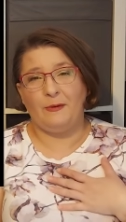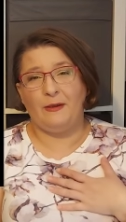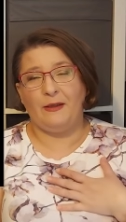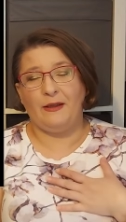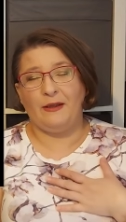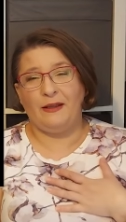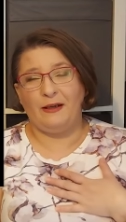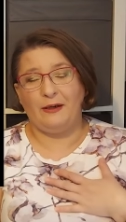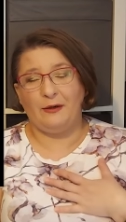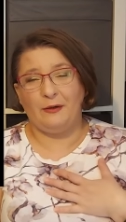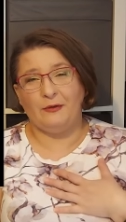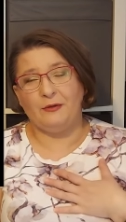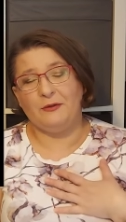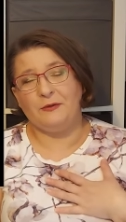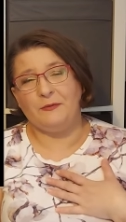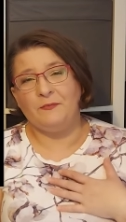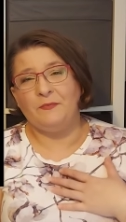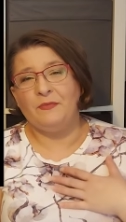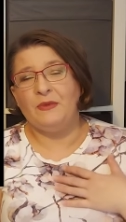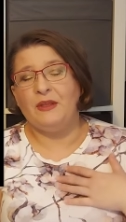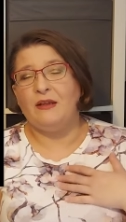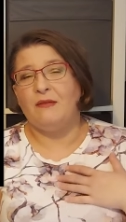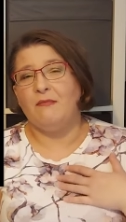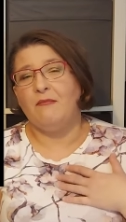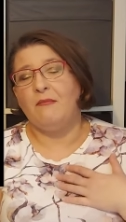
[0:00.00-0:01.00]
a lot
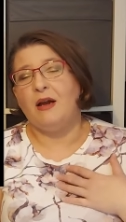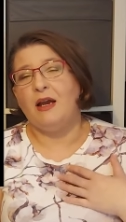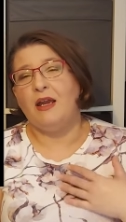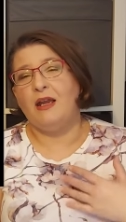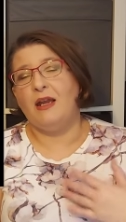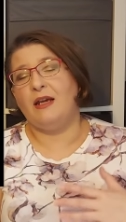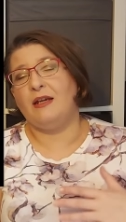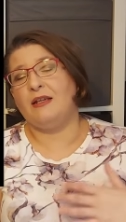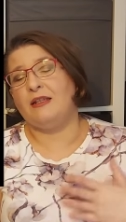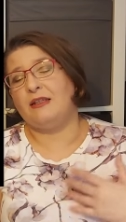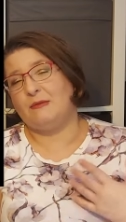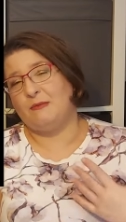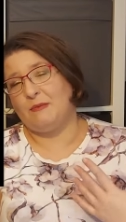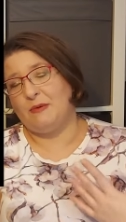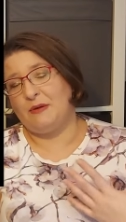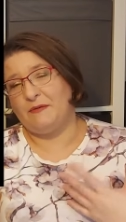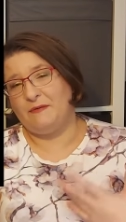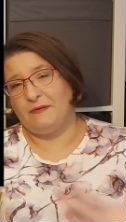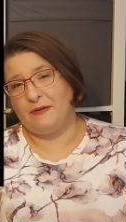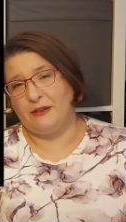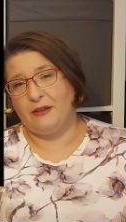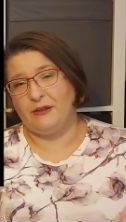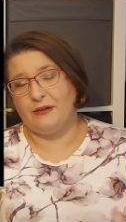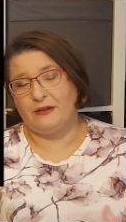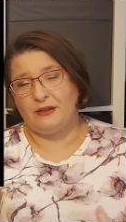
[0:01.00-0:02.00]
my asthma
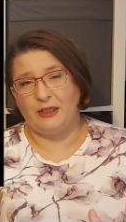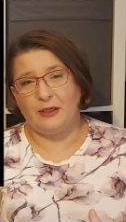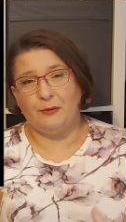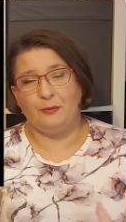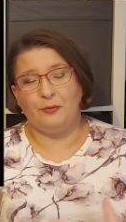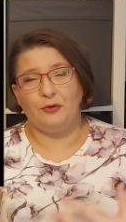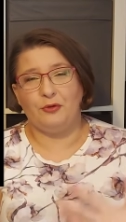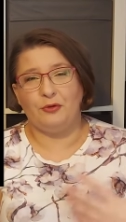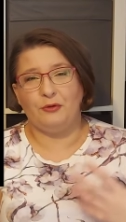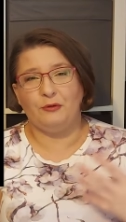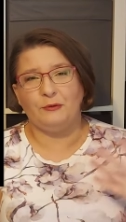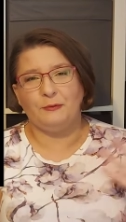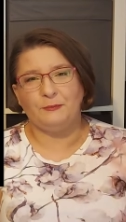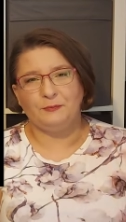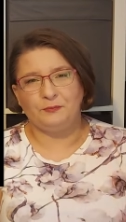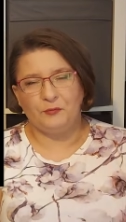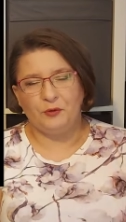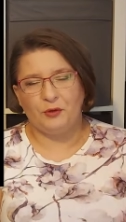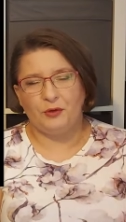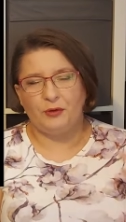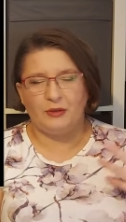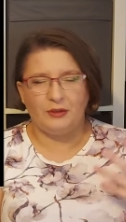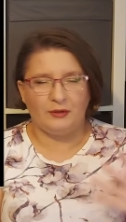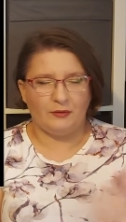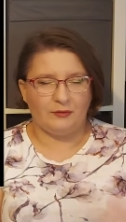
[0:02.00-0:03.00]
flared up too.
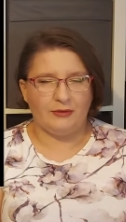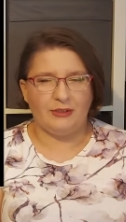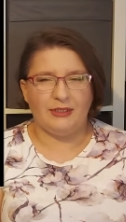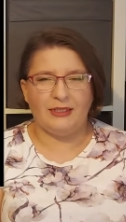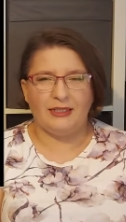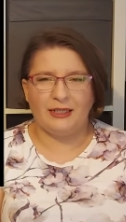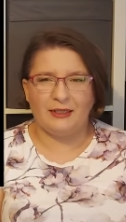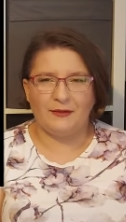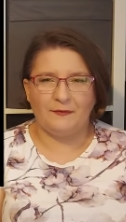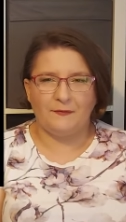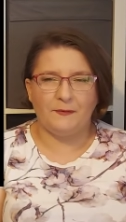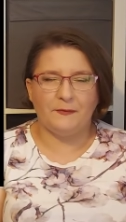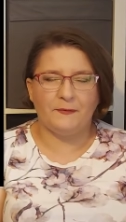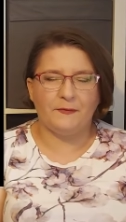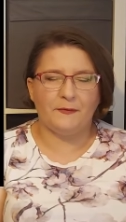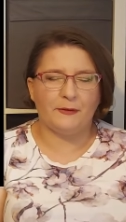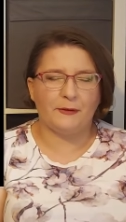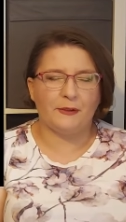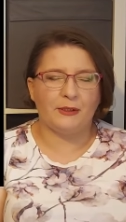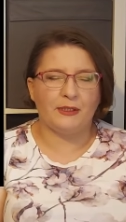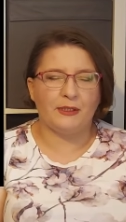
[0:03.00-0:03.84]
You know, with hay fever